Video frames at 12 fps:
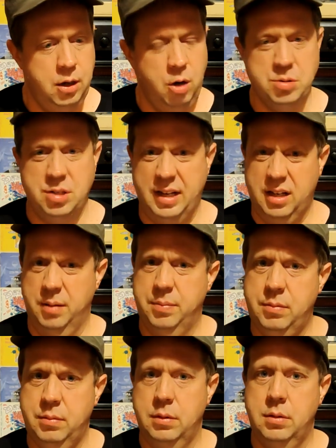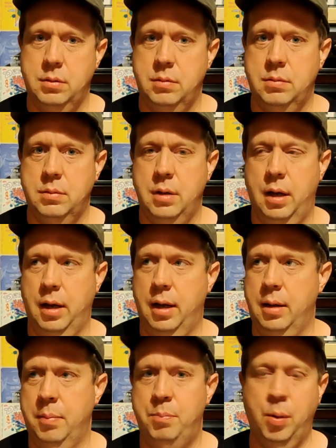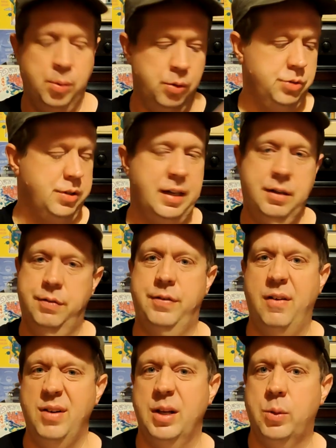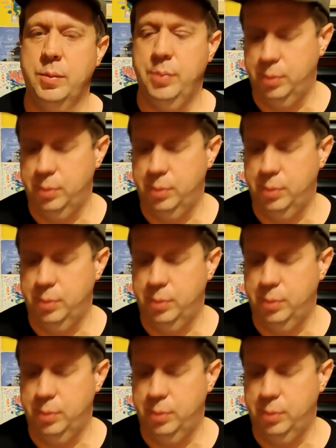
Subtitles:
almost like a bubbles, like fairy liquid